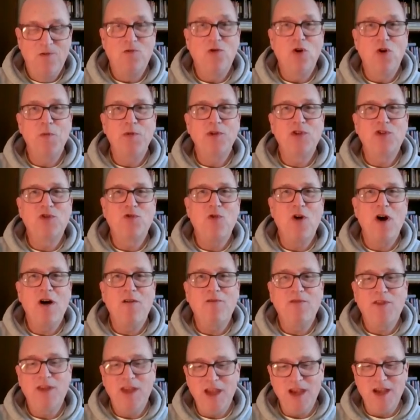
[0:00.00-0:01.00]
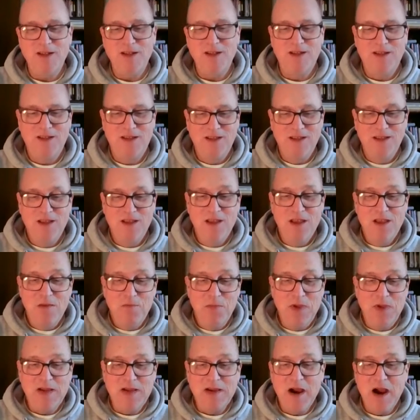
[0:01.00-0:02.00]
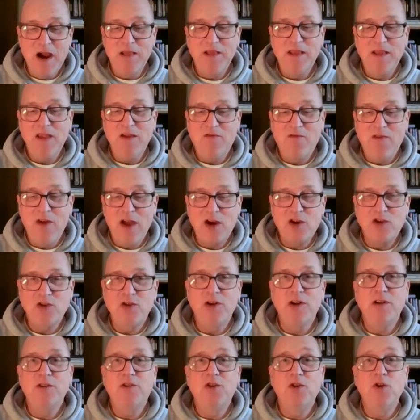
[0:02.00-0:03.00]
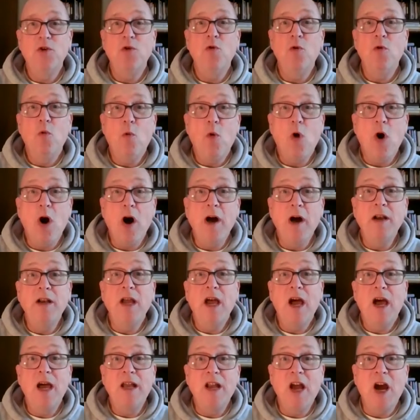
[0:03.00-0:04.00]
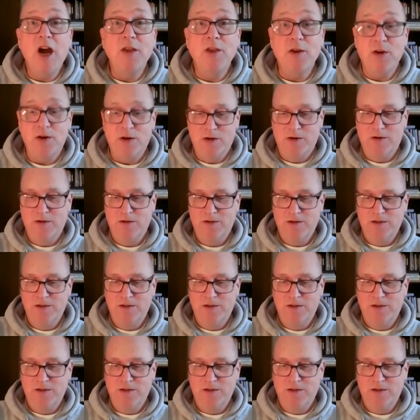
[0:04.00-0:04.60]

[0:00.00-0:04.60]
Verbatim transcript: Romans 12, 10. Be kindly affectionate to one another,